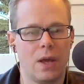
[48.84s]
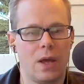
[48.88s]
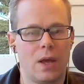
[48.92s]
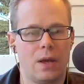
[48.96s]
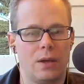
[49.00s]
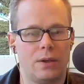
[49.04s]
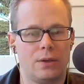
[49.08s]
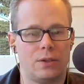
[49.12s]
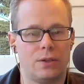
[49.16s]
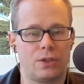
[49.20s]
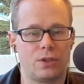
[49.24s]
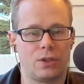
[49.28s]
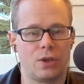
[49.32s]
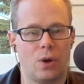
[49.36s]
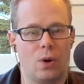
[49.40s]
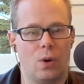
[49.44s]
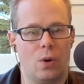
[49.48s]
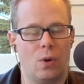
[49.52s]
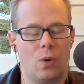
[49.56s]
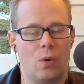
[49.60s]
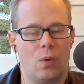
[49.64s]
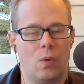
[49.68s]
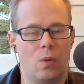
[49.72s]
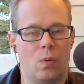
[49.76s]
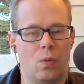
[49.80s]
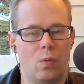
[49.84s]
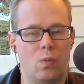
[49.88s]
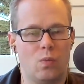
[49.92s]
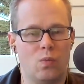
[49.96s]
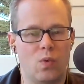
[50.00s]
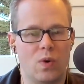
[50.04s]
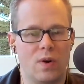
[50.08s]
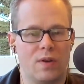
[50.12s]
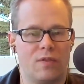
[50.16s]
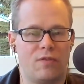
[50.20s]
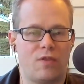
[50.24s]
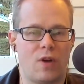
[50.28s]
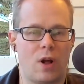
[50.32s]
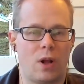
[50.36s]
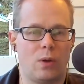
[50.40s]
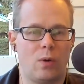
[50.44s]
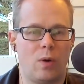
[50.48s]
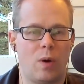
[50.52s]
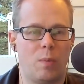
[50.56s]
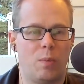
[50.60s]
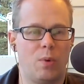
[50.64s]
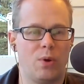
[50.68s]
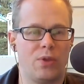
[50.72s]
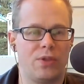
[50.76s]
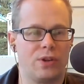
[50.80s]
So we'll
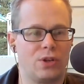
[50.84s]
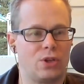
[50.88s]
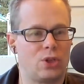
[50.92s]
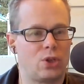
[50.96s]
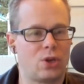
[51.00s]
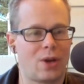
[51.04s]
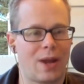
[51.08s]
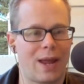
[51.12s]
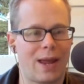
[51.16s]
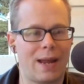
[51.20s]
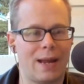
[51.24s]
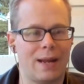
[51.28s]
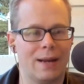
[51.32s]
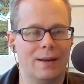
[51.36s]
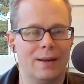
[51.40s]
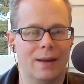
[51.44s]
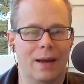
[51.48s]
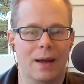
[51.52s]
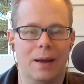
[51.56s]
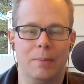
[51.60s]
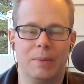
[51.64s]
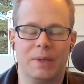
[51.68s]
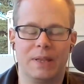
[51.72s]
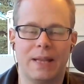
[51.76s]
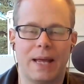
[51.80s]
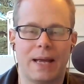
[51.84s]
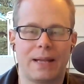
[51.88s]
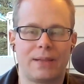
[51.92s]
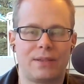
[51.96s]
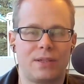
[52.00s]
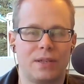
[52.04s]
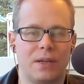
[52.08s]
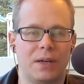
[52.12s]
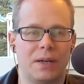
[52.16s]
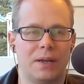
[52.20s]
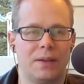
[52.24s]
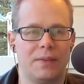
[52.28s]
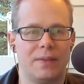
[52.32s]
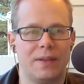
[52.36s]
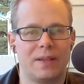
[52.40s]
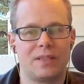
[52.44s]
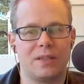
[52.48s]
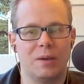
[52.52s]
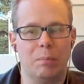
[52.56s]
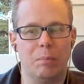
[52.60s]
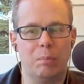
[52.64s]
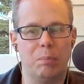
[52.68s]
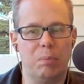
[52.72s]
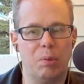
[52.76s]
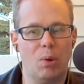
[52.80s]
follow up with a shade. I mean, that's a
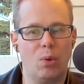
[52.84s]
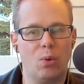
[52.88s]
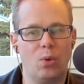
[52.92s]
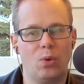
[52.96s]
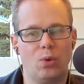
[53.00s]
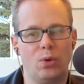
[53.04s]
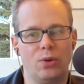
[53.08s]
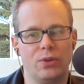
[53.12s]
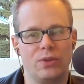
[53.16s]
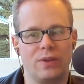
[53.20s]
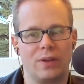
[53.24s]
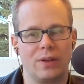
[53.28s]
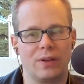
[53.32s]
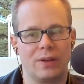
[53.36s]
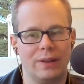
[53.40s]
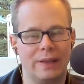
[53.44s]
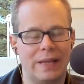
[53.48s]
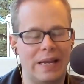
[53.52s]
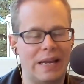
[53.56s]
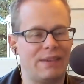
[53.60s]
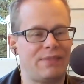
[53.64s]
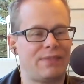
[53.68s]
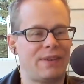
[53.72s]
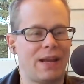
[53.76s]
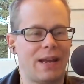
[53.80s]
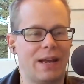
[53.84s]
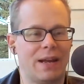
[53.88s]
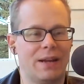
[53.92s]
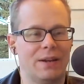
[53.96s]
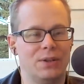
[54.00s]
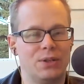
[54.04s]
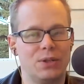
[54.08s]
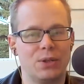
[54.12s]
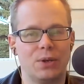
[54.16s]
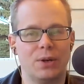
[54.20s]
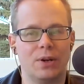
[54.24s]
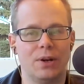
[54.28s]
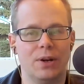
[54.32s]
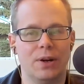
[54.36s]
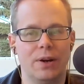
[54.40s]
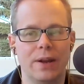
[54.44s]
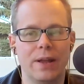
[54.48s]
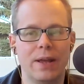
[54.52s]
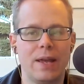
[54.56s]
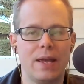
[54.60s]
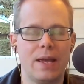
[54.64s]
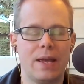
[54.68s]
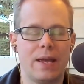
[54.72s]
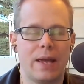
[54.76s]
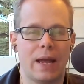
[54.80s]
that's a bold left-hand turn,
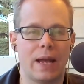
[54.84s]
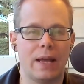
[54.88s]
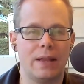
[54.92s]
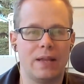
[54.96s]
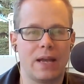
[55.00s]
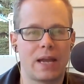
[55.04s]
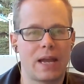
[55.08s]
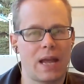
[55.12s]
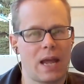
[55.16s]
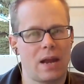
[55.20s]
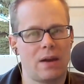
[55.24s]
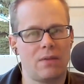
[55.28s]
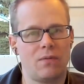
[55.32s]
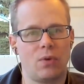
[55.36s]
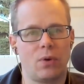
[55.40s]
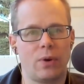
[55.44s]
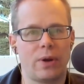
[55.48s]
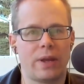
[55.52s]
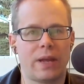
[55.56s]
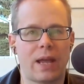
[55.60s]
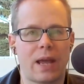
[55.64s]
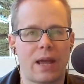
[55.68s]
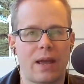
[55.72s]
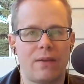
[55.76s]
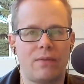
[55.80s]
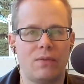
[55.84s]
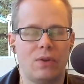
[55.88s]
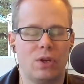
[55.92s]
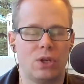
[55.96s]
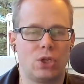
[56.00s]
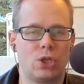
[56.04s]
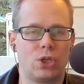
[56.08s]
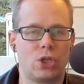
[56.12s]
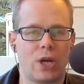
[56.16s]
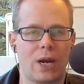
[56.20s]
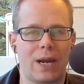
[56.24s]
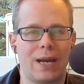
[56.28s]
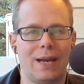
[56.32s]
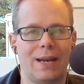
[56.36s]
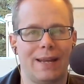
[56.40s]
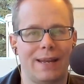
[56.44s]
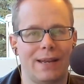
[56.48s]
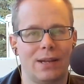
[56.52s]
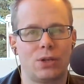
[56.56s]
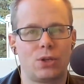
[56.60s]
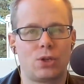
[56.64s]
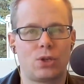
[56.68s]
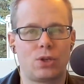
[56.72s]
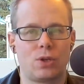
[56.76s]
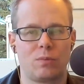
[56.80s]
and they kind of already have a
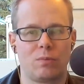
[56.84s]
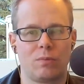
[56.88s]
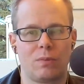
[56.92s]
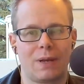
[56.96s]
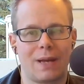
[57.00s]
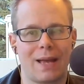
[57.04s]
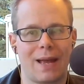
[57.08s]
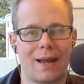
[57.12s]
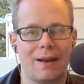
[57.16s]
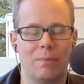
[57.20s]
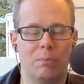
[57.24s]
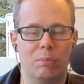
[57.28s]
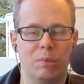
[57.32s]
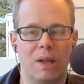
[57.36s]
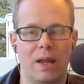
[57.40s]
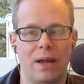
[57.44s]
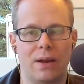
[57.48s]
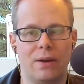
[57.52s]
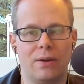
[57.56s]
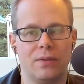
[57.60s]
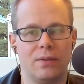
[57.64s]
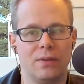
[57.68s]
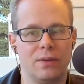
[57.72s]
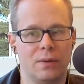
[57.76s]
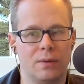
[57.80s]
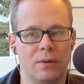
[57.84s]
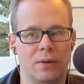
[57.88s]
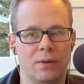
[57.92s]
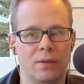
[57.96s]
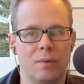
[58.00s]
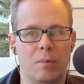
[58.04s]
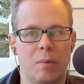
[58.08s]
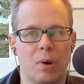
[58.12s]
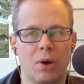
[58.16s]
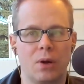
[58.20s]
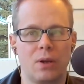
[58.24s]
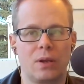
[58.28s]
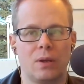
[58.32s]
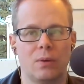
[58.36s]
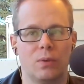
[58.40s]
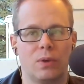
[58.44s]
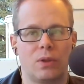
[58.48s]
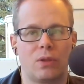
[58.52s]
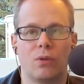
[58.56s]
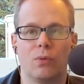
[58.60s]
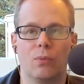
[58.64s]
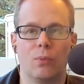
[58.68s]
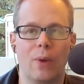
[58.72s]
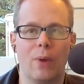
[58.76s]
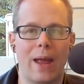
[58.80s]
shade-ish kind of blend on the on the market
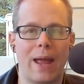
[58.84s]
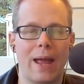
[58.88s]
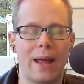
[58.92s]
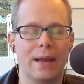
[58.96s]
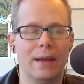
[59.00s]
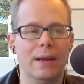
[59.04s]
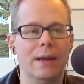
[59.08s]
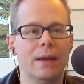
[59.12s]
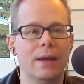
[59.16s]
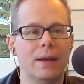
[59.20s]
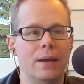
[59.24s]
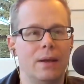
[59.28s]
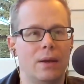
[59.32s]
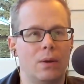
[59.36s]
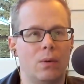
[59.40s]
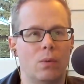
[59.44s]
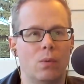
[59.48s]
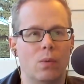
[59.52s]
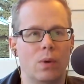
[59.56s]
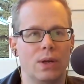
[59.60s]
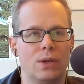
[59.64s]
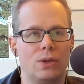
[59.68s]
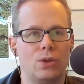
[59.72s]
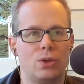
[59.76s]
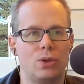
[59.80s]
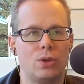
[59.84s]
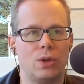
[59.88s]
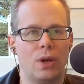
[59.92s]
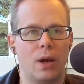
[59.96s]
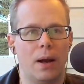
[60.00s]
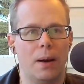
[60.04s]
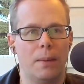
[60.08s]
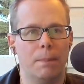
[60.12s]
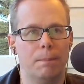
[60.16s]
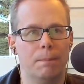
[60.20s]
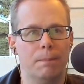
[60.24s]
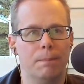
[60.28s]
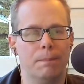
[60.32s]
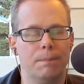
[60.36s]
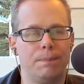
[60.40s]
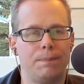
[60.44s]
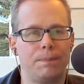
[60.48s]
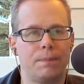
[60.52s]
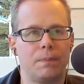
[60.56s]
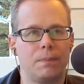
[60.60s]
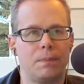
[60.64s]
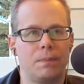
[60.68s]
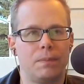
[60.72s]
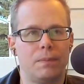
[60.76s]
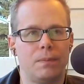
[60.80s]
with the red, which um,
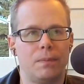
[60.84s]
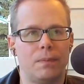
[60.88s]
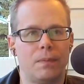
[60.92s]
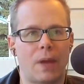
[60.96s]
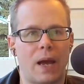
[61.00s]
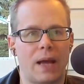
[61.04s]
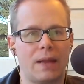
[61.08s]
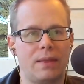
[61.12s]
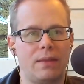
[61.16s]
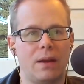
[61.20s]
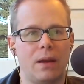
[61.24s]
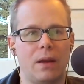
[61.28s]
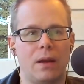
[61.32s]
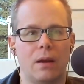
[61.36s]
I think